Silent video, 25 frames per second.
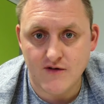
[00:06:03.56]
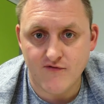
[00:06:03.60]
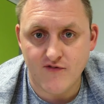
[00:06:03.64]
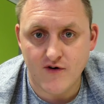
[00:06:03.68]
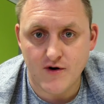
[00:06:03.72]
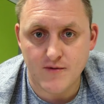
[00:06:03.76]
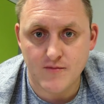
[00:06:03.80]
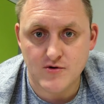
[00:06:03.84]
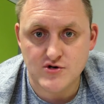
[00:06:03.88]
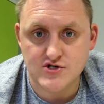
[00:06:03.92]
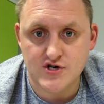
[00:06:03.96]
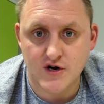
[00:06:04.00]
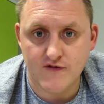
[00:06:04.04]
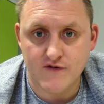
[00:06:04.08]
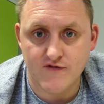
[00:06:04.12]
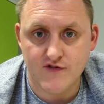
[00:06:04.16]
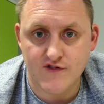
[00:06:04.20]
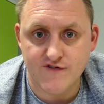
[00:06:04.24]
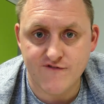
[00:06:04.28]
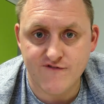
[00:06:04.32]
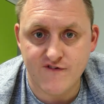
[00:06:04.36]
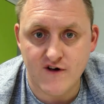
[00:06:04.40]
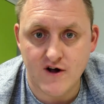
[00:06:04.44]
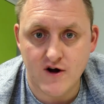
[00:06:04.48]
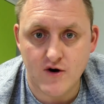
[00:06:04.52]
very much over the
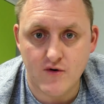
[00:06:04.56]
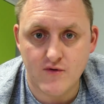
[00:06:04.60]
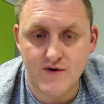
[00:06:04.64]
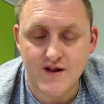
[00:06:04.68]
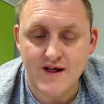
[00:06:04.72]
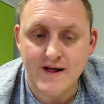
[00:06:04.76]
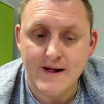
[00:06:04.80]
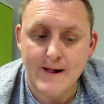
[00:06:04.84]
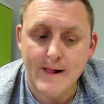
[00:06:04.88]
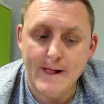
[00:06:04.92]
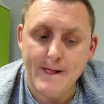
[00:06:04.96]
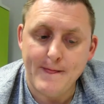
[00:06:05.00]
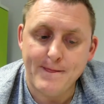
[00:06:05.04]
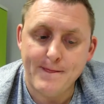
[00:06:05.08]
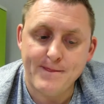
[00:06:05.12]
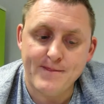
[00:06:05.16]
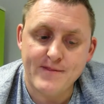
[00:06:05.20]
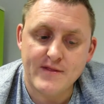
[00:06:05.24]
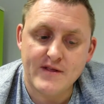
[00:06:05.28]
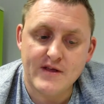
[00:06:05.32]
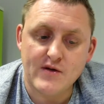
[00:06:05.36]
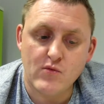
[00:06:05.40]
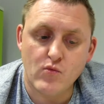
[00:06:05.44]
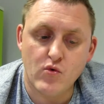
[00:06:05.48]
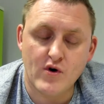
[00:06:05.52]
phone,
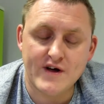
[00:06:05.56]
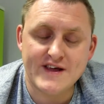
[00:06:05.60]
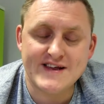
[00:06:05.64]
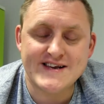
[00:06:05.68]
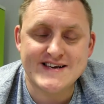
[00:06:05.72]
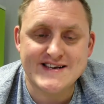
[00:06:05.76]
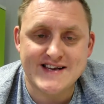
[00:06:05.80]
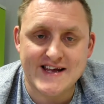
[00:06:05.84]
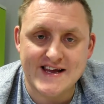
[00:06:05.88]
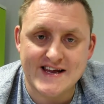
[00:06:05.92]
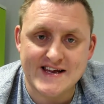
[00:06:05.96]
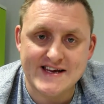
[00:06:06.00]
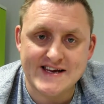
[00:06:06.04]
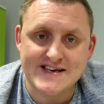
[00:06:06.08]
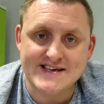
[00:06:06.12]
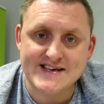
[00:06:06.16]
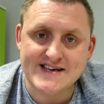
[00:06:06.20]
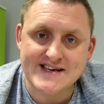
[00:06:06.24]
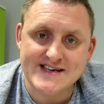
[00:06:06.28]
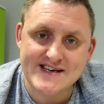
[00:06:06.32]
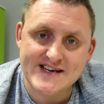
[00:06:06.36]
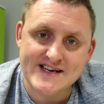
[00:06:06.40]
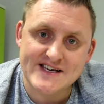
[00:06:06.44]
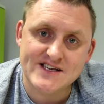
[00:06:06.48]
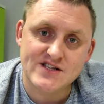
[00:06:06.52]
what he's saying is the
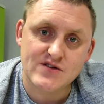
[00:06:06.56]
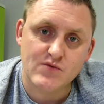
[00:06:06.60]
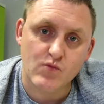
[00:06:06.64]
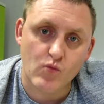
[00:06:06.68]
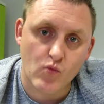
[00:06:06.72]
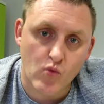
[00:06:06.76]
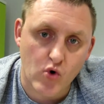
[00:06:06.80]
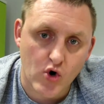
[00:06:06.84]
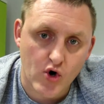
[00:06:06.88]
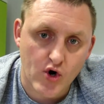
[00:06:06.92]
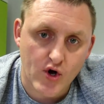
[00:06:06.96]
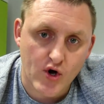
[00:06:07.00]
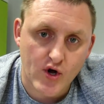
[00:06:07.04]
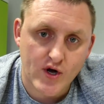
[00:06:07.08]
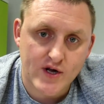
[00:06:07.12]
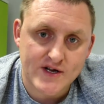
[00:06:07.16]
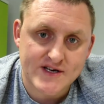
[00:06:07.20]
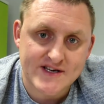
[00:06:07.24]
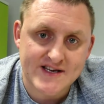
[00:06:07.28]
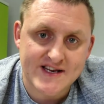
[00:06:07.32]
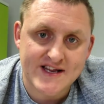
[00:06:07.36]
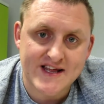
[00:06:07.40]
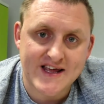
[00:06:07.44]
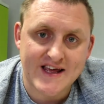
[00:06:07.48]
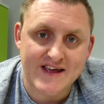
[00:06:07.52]
system
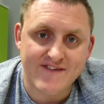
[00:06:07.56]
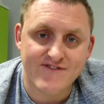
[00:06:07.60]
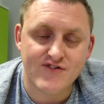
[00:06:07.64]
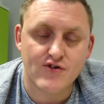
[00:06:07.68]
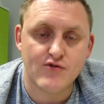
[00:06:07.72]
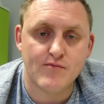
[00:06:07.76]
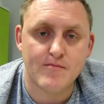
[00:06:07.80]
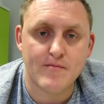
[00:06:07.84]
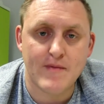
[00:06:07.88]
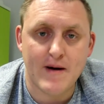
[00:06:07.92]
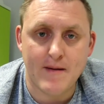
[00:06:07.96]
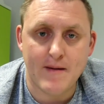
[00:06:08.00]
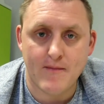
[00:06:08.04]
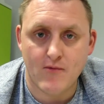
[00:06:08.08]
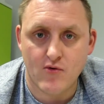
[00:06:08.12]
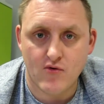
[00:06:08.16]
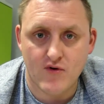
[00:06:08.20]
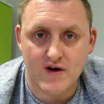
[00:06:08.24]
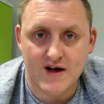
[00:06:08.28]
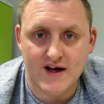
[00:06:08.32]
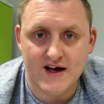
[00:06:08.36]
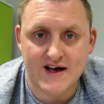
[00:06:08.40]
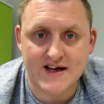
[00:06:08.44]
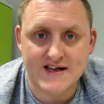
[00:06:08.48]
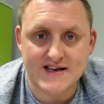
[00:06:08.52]
works if you
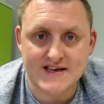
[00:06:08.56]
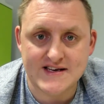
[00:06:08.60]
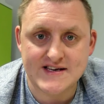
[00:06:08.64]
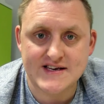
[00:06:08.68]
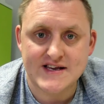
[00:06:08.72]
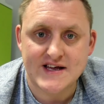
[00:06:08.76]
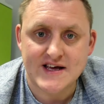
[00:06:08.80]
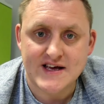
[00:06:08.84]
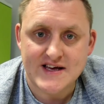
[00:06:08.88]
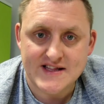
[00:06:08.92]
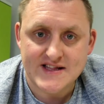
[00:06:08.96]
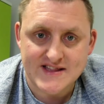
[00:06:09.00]
memorize